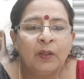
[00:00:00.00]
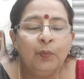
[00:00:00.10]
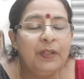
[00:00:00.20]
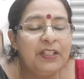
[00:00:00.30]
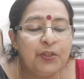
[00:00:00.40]

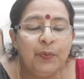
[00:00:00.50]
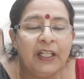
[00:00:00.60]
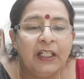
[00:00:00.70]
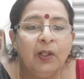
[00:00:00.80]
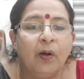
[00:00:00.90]
which
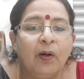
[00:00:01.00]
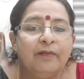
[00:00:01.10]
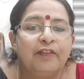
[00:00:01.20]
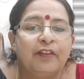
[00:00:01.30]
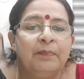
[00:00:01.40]
we
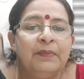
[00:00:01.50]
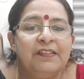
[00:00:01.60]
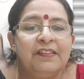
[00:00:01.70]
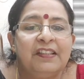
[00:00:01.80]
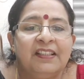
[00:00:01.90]
got from
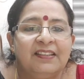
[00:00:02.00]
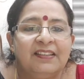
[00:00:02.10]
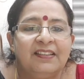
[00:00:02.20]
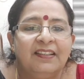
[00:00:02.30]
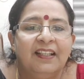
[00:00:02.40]
this earth.